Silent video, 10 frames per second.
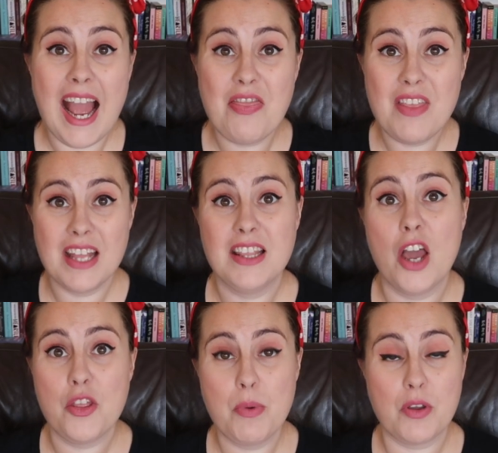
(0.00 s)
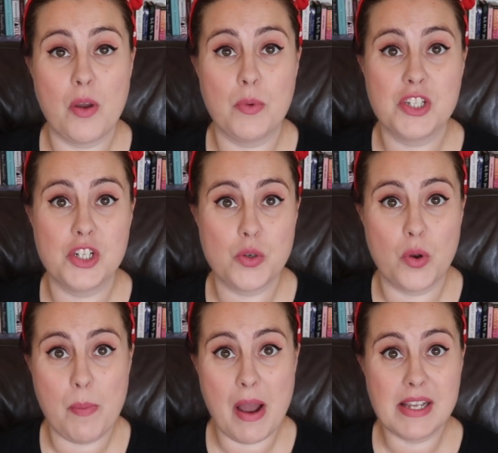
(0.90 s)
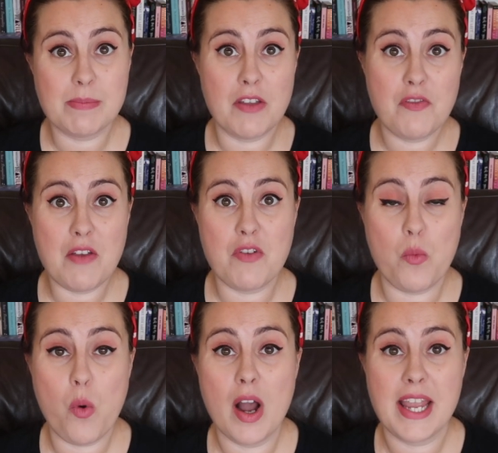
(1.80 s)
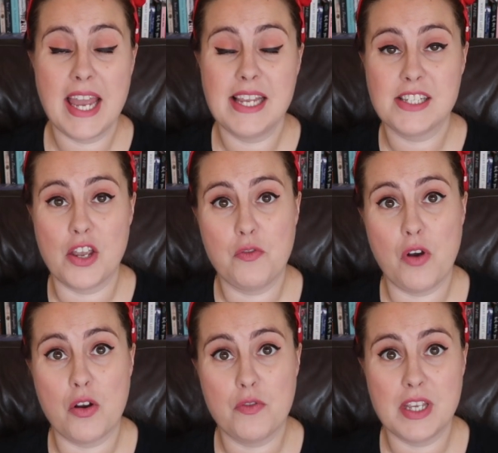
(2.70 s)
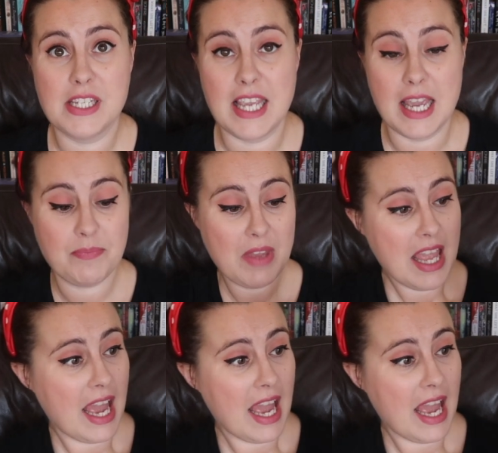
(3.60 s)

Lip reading: And then the other book that I wanted to talk about is my favourite YA so far of this year,